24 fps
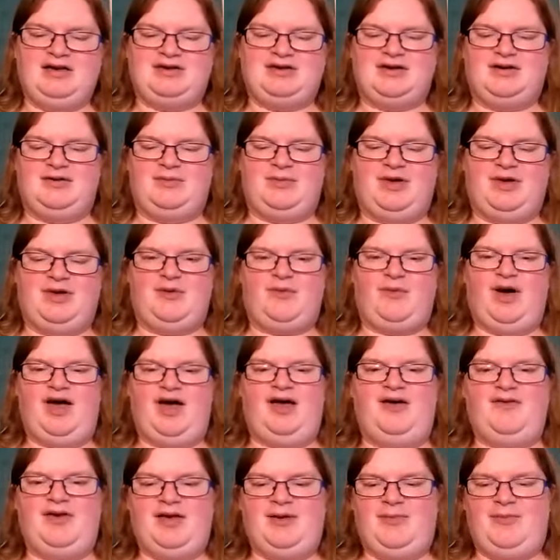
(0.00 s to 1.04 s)
She'll be
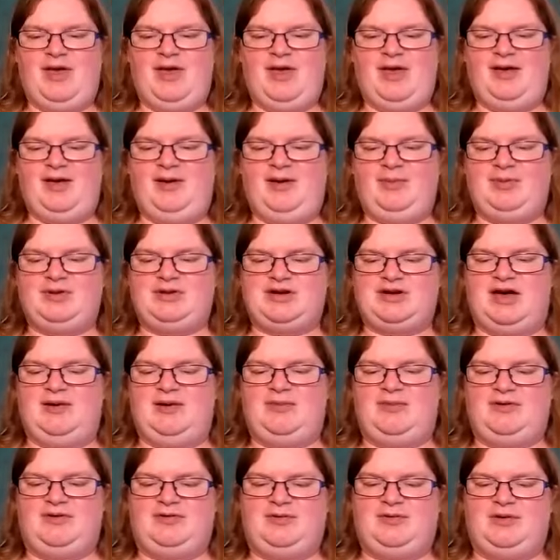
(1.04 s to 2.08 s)
wearing pink
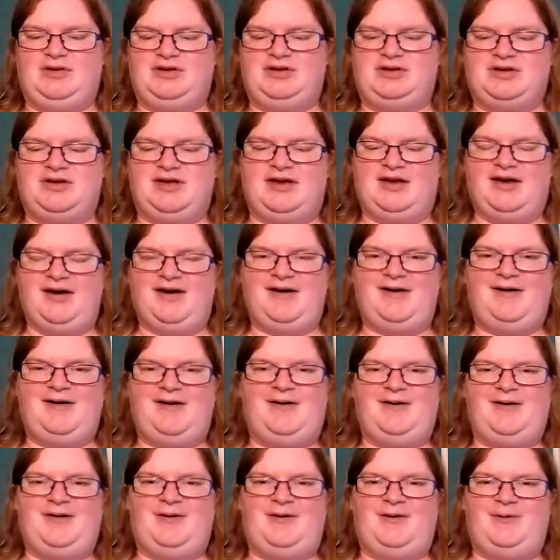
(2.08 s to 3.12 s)
pyjamas when she
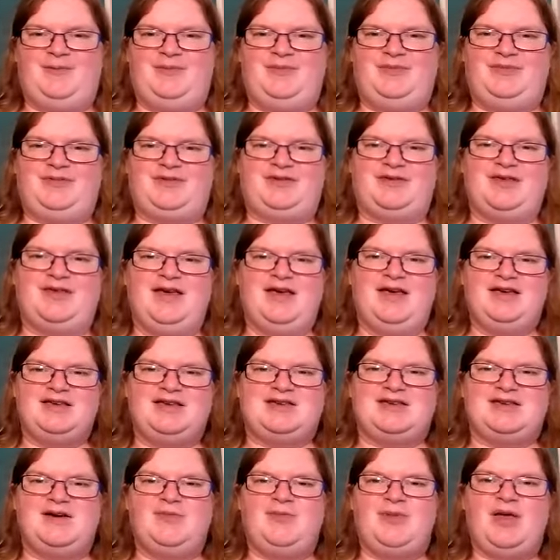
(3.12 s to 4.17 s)
comes.
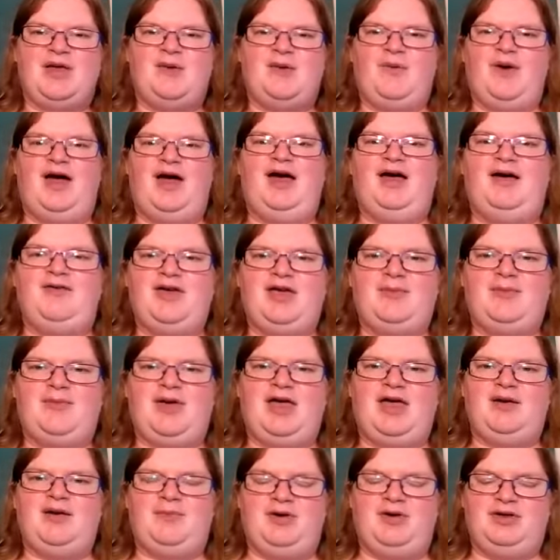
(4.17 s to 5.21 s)
She'll be wearing
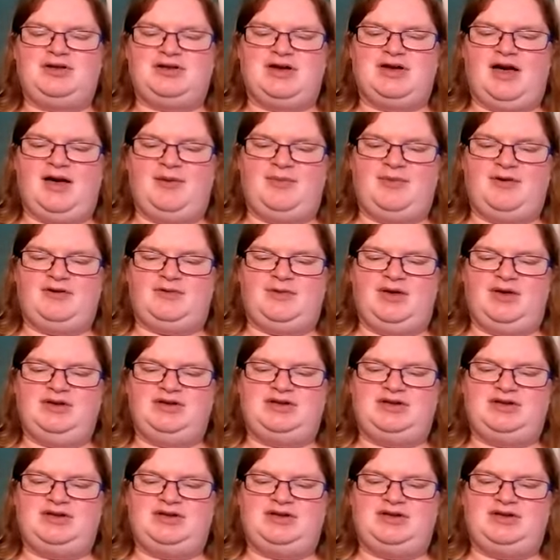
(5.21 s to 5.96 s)
pink pyjamas